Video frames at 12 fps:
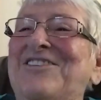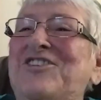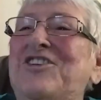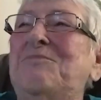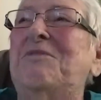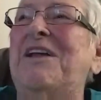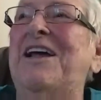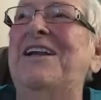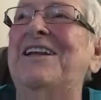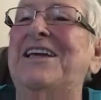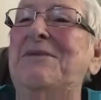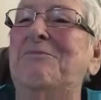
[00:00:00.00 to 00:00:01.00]
she's playing the
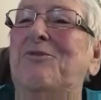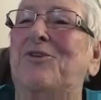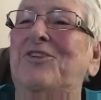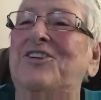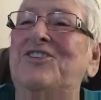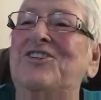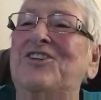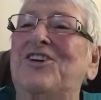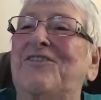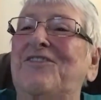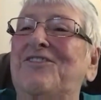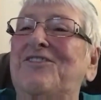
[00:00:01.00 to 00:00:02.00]
keyboard that she
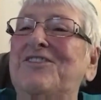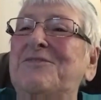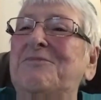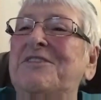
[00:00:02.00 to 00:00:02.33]
got for Christmas.